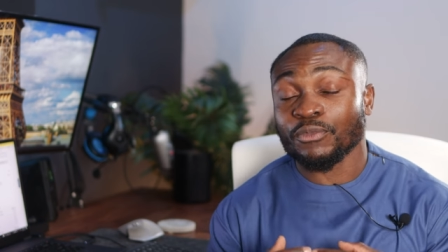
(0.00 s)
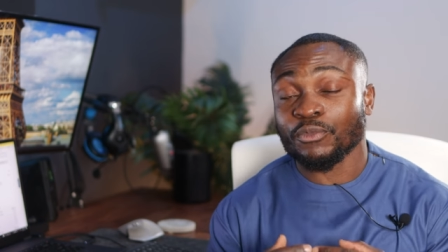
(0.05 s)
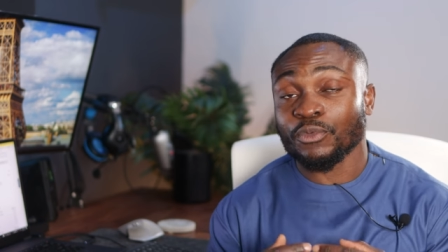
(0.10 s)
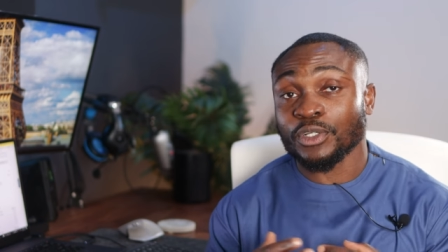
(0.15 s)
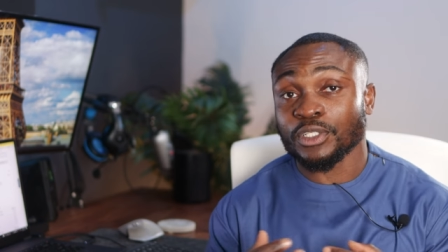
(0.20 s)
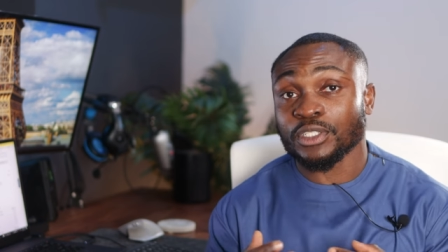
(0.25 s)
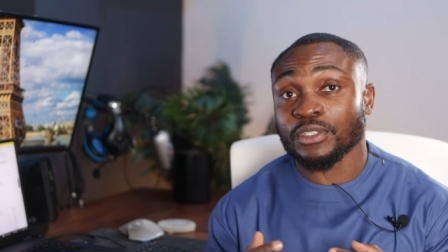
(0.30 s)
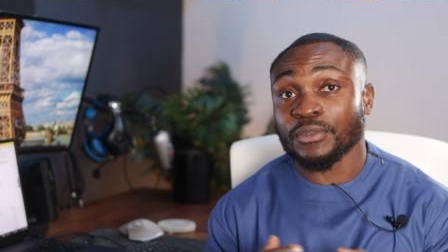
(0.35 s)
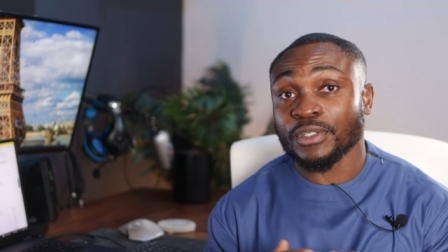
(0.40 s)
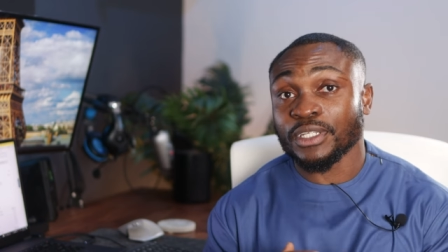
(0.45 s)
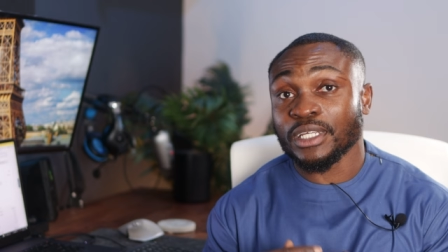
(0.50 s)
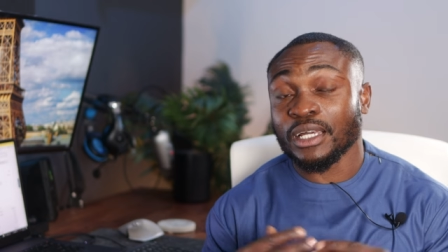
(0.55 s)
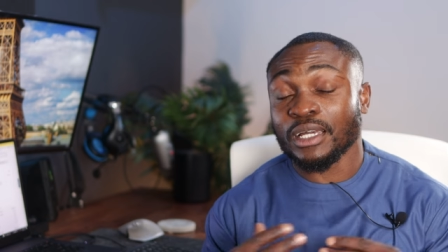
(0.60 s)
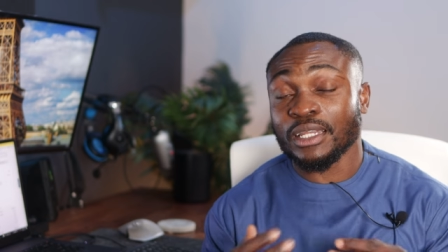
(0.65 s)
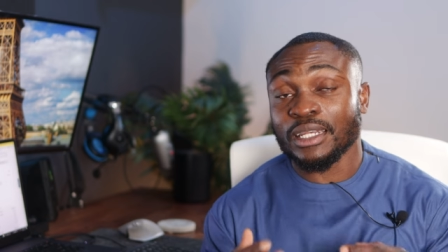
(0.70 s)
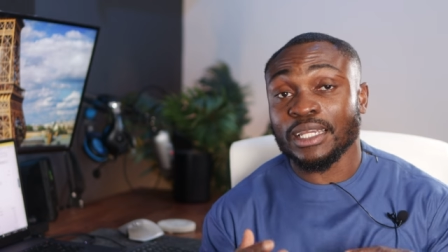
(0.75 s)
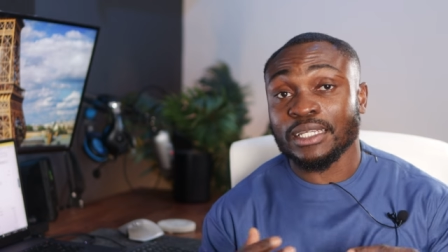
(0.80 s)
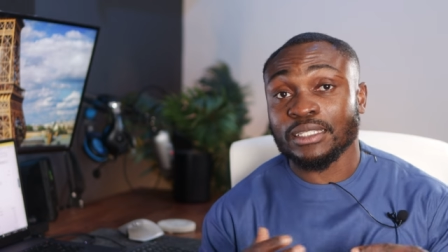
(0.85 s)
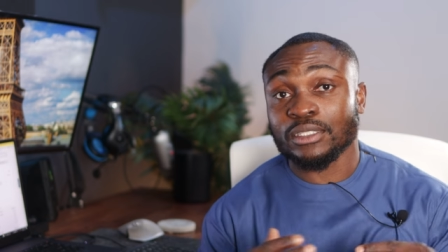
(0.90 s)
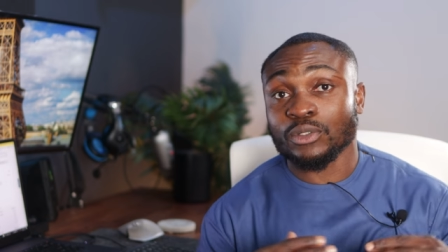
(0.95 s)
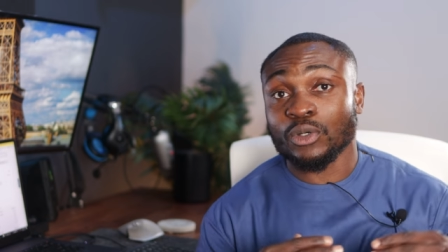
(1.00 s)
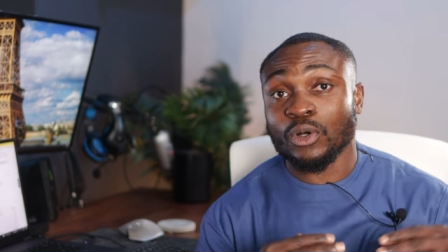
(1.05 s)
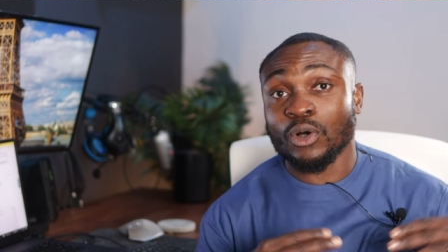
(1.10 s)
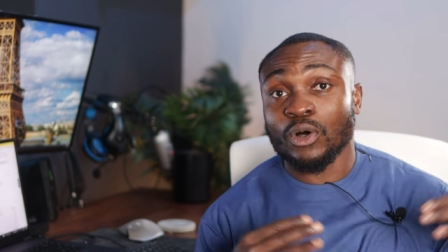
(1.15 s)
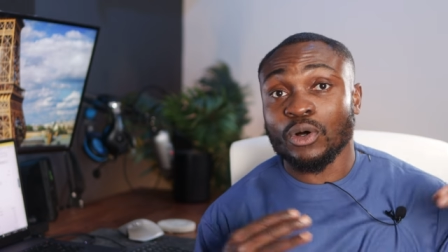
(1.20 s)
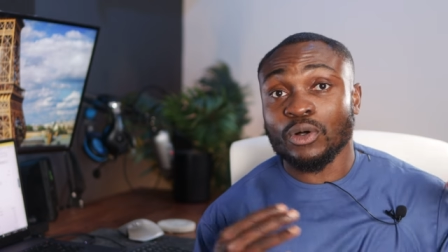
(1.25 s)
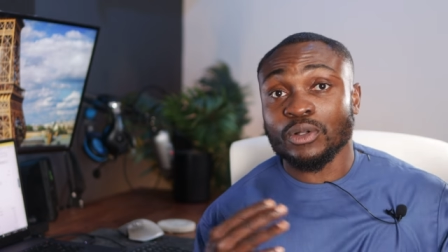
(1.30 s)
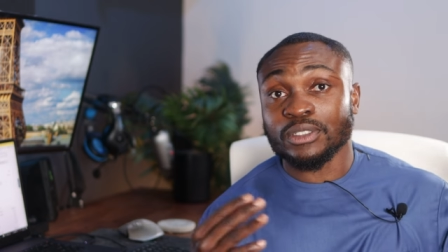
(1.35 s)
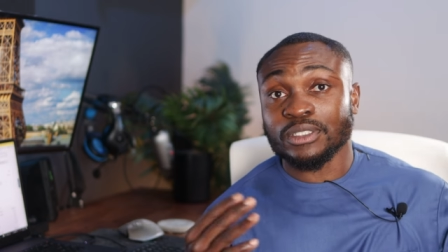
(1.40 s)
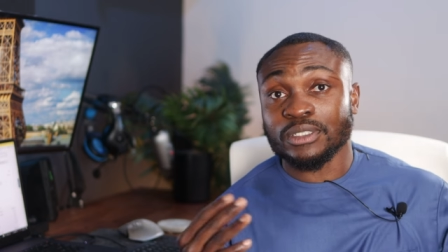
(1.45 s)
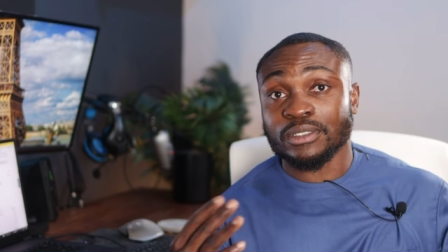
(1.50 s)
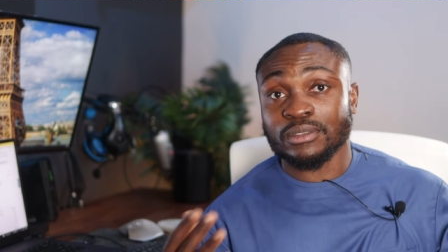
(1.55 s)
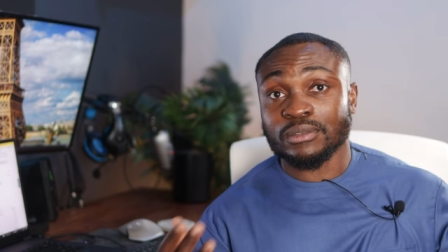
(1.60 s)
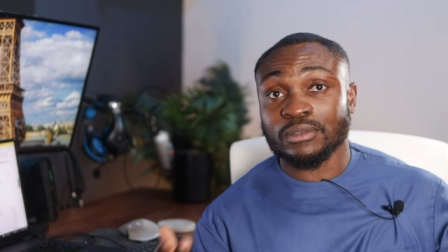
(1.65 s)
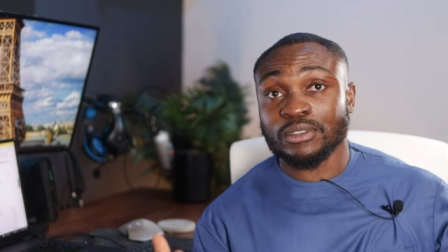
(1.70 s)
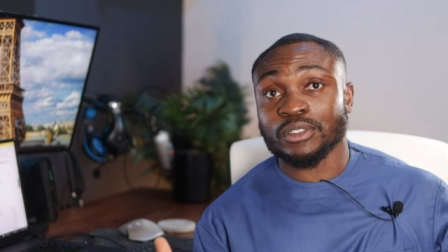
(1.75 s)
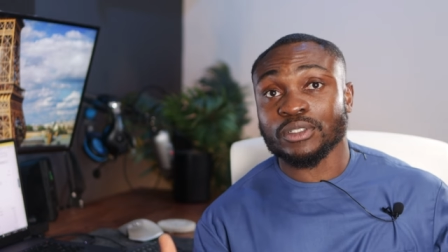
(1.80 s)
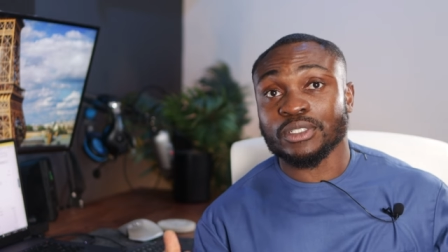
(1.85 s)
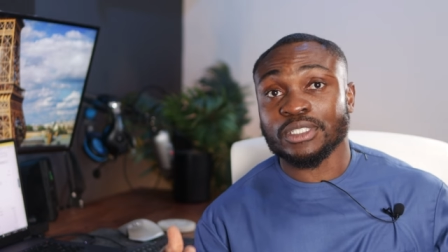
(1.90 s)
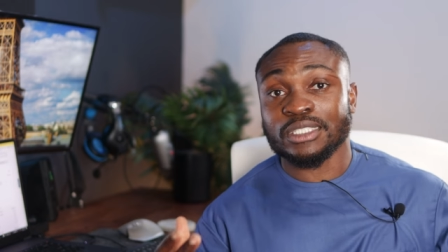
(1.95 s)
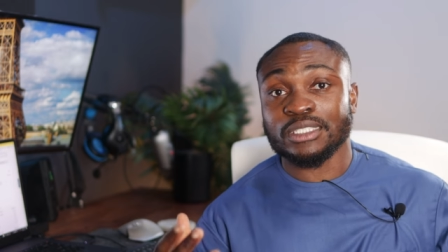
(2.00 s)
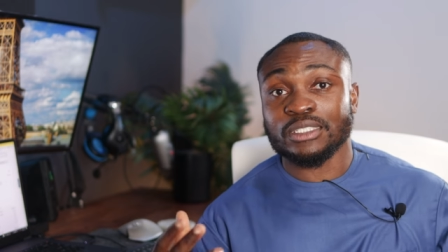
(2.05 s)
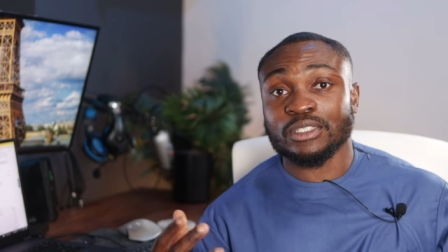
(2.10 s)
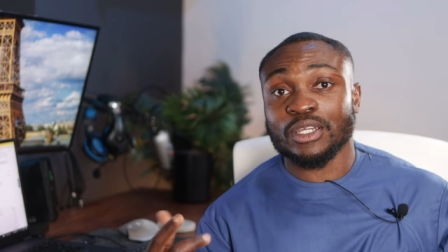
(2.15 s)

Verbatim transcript: First of all, it connects to all, you know,